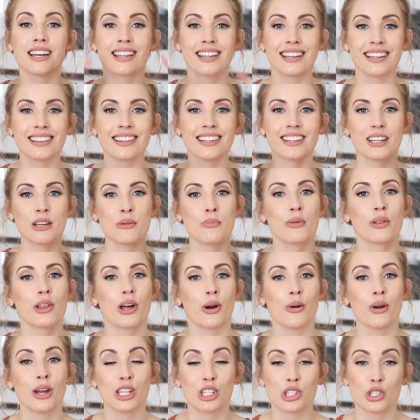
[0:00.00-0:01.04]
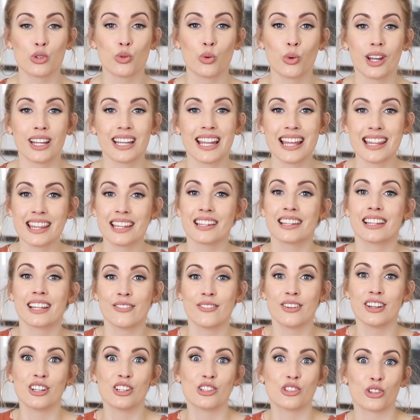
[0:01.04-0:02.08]
click the link below and join the
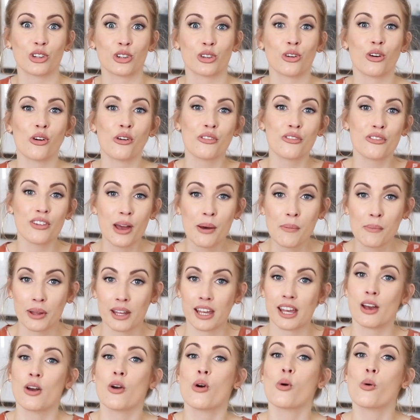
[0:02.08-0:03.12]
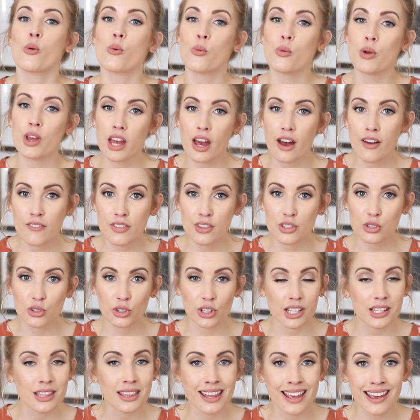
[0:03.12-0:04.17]
Live It Journal family. We have this
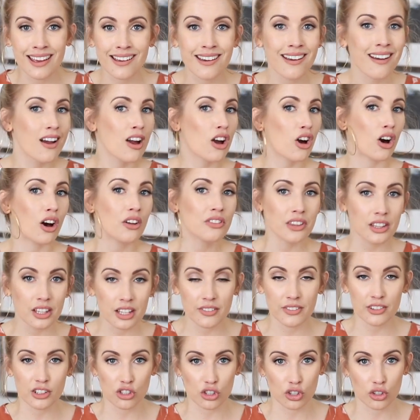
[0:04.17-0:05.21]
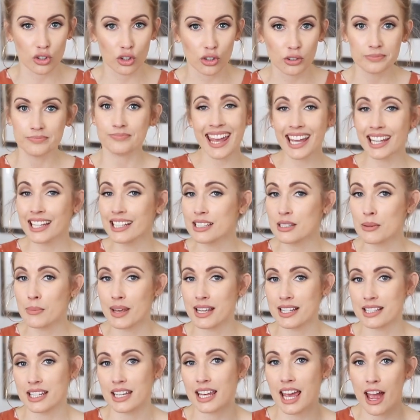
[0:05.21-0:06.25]
great thing called the Live It Journal, and it's
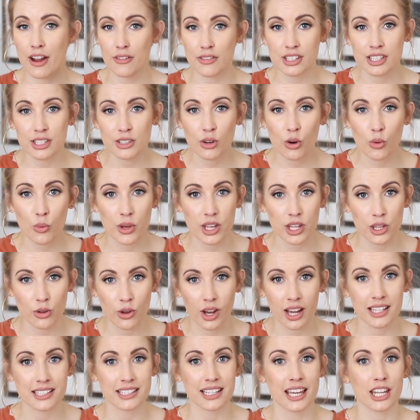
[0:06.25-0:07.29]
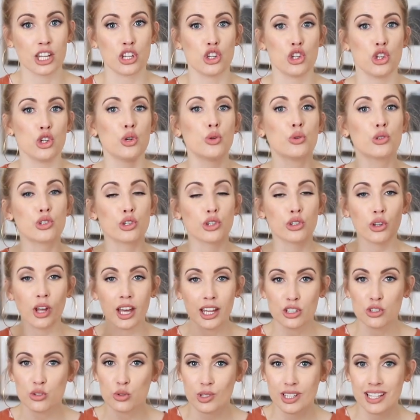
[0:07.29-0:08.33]
amazing. Every single week, you guys get a new journal
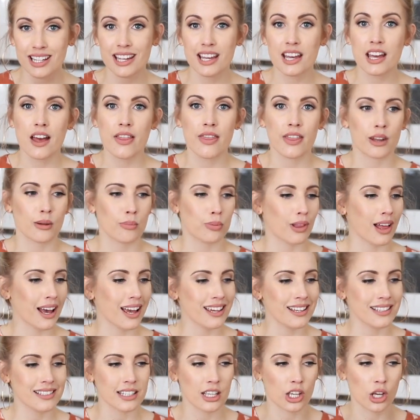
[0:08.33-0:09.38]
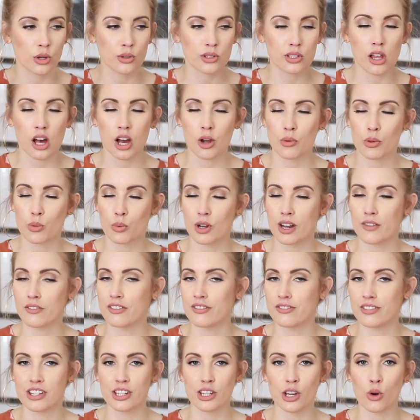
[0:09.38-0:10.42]
entry that applies and goes along with
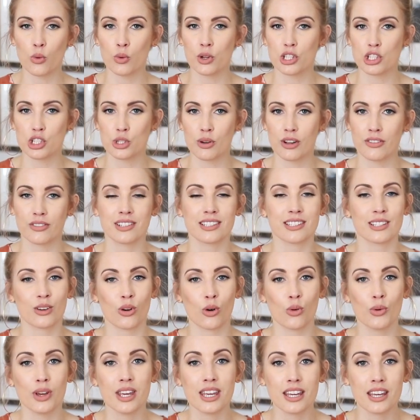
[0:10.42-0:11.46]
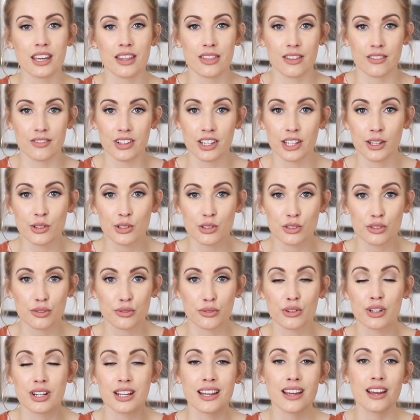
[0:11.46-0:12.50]
whatever video we do every single week. The videos are
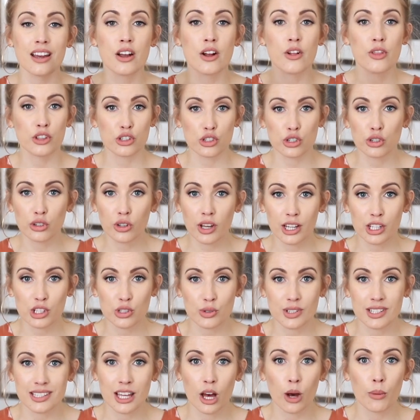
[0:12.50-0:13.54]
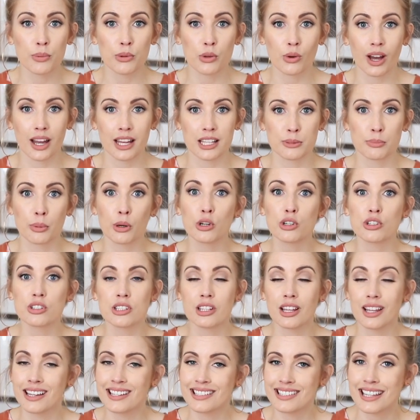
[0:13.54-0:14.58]
free. The journal entries help you guys
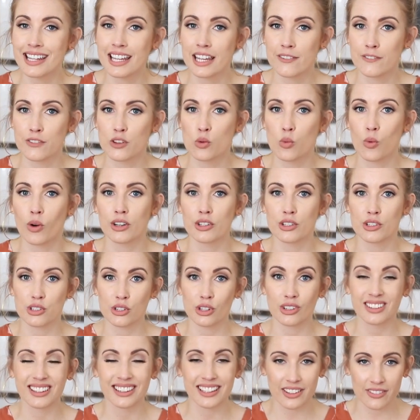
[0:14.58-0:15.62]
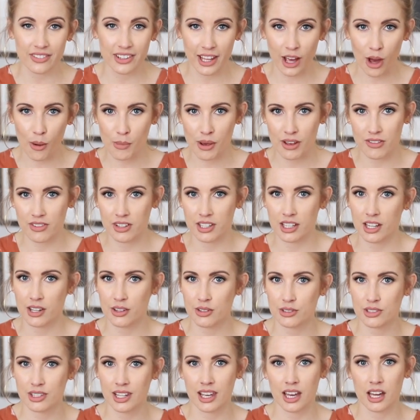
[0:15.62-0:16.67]
personalize it if you want to start living out my
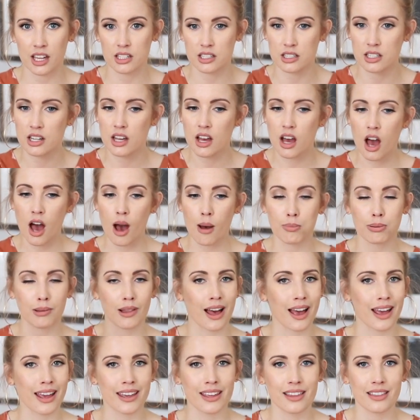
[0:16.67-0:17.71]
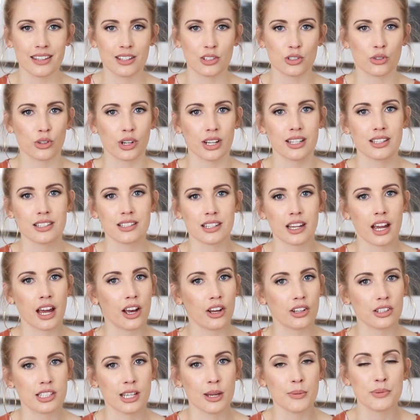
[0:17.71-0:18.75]
videos and applying these great
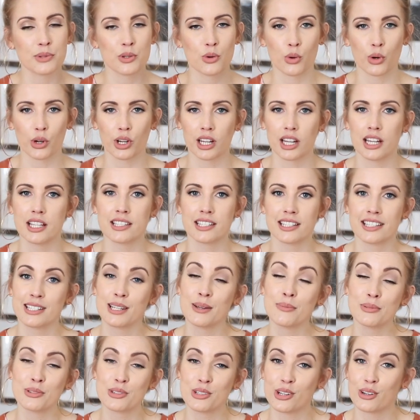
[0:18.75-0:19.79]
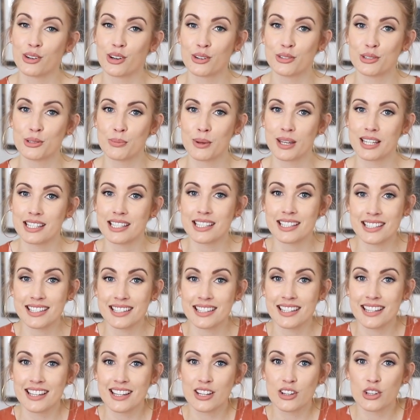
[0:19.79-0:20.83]
style tips and organizing tips to your own
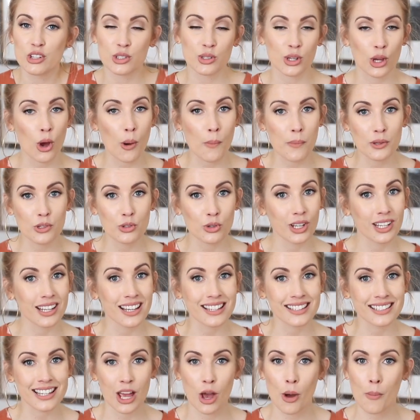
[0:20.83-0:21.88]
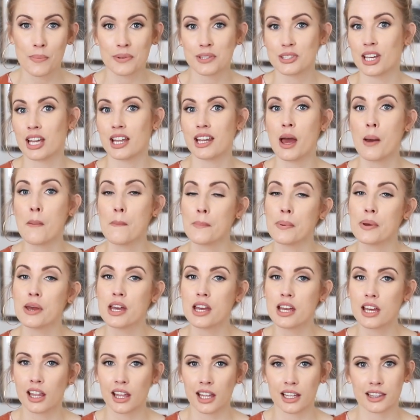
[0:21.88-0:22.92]
spaces. So I hope you join us. I hope you sign up.
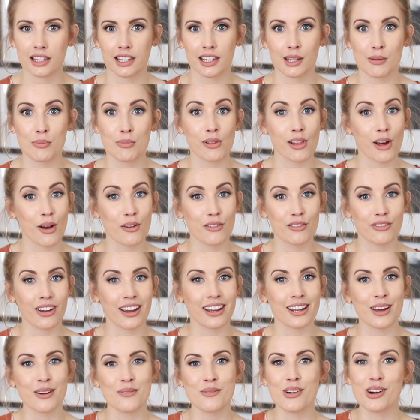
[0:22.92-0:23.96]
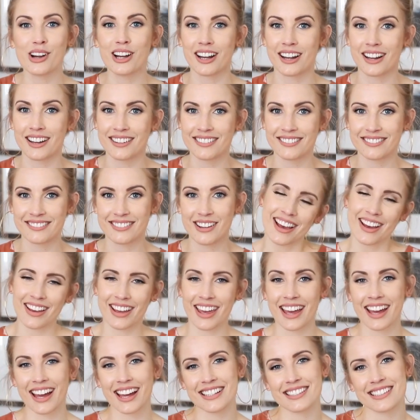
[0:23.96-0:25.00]
Click the link below and find out more.
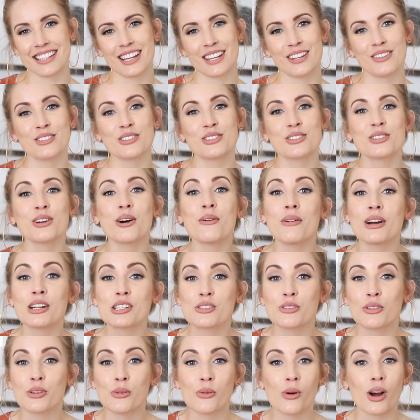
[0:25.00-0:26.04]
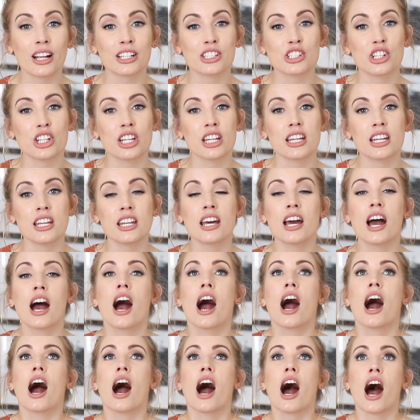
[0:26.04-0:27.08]
Okay, guys, thank you so much for watching.
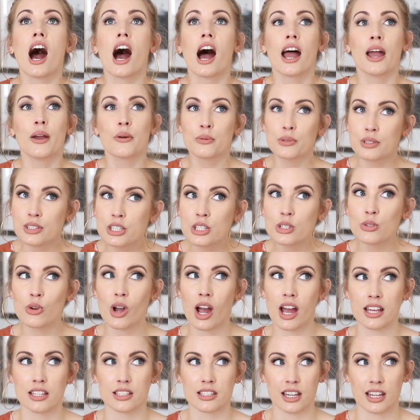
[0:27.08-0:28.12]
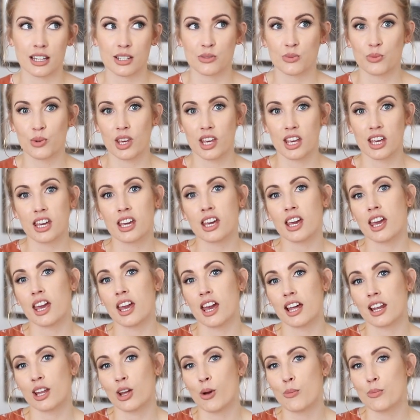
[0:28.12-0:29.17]
I will see you guys next week,
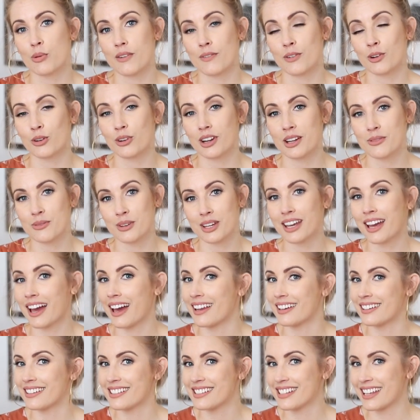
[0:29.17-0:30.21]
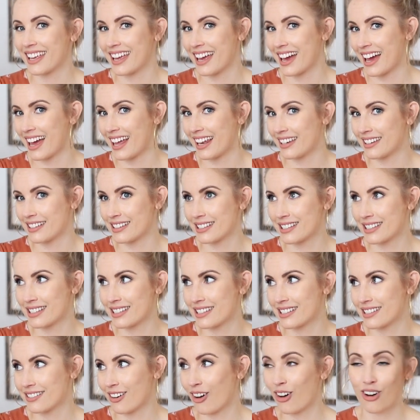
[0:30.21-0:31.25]
and I hope you have a great weekend and
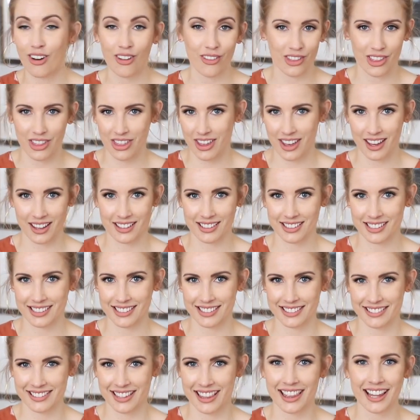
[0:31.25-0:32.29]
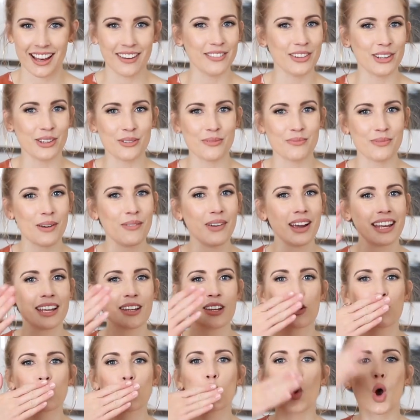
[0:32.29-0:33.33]
all the things. Love you. Bye
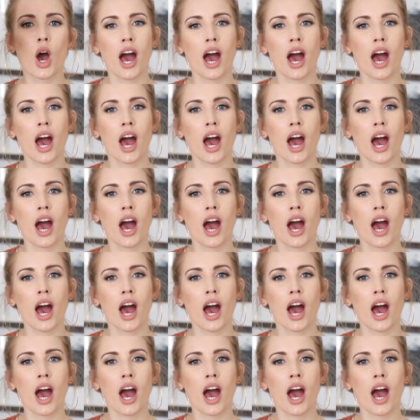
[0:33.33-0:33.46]
bye.